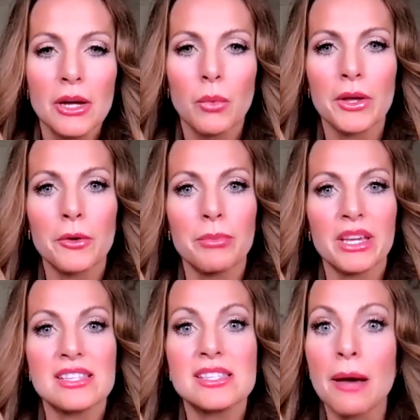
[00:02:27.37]
will
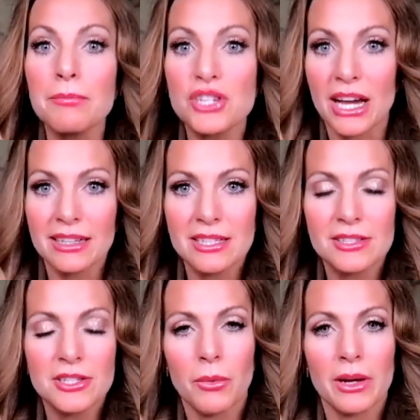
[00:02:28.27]
be subject
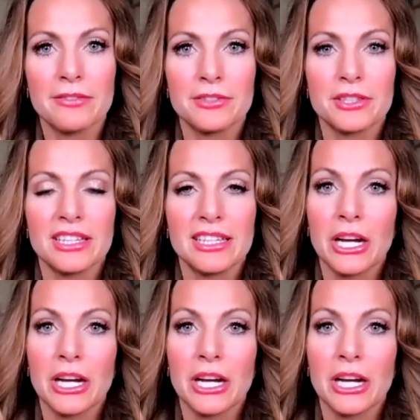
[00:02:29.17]
to whatever the